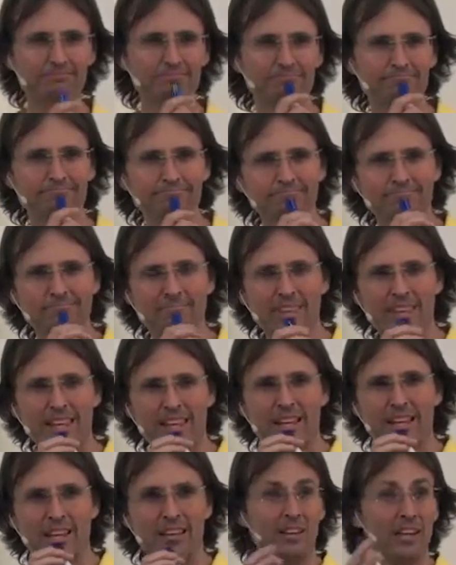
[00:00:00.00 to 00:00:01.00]
Mm.
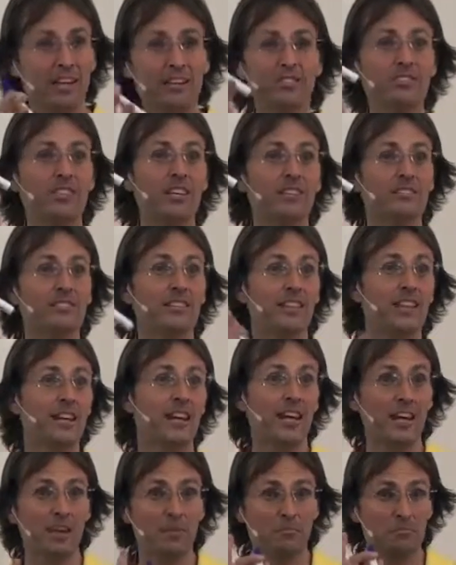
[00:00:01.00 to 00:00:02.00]
Like I said,
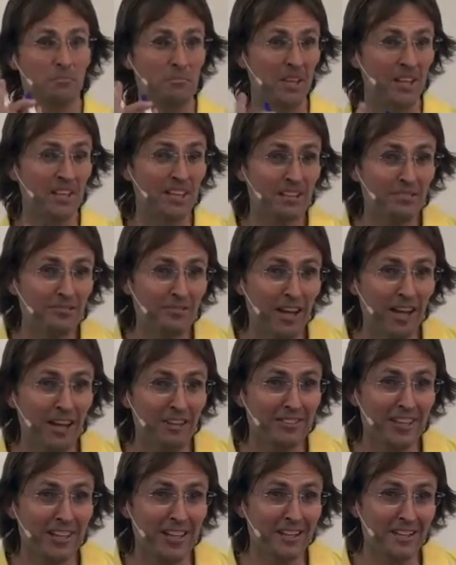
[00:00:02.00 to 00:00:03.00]
many of our
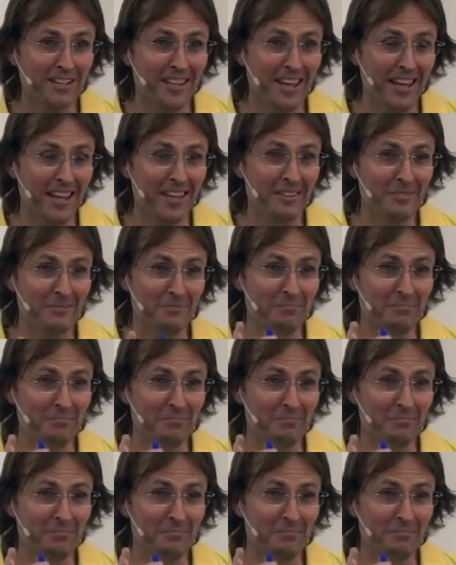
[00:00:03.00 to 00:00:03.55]
day to day,